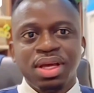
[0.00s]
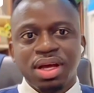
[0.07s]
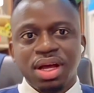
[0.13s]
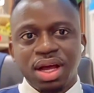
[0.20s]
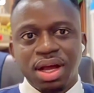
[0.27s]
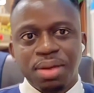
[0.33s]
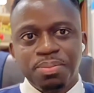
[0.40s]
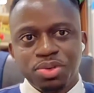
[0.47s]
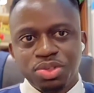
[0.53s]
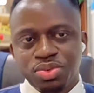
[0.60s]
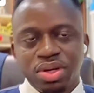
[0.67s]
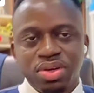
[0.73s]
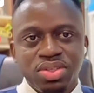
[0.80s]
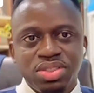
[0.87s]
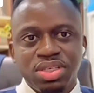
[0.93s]

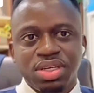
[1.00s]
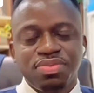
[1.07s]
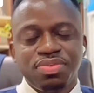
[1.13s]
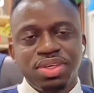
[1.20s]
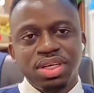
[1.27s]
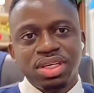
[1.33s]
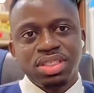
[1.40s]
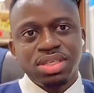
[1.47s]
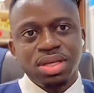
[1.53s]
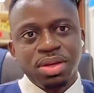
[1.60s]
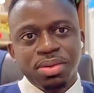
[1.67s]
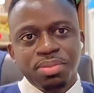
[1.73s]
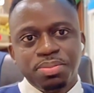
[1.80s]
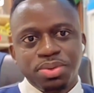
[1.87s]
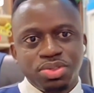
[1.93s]
postgraduate certificate,
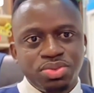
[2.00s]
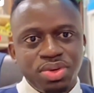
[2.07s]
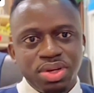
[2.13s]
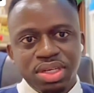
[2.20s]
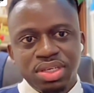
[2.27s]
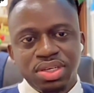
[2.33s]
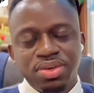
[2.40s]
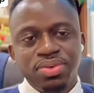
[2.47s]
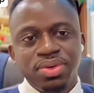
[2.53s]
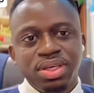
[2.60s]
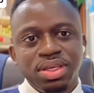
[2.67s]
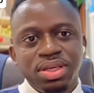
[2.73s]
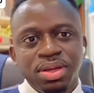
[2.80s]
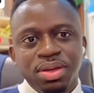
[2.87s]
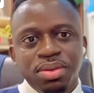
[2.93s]
postgraduate
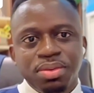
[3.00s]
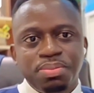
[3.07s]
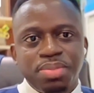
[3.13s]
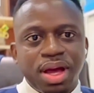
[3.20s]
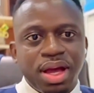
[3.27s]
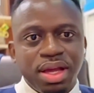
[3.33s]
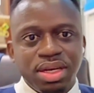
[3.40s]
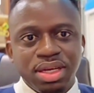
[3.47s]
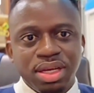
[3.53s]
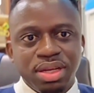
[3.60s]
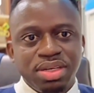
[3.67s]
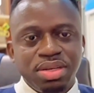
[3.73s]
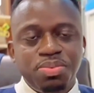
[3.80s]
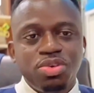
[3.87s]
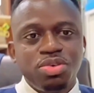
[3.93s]
degree, and
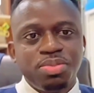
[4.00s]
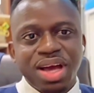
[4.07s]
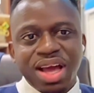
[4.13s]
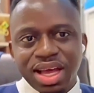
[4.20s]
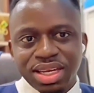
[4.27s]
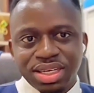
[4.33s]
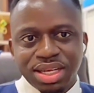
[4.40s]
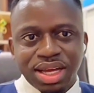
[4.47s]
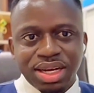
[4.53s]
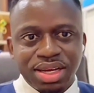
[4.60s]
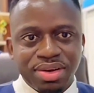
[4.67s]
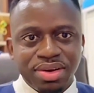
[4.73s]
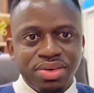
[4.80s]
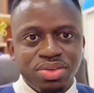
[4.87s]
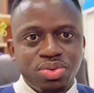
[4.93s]
diploma and
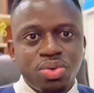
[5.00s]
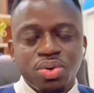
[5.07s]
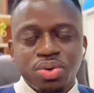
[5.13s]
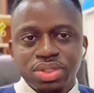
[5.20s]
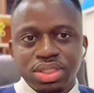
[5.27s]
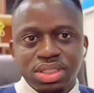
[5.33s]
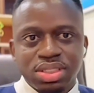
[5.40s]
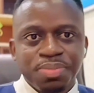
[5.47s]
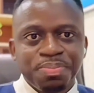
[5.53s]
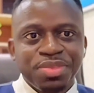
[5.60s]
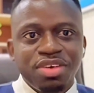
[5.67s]
undergraduate courses.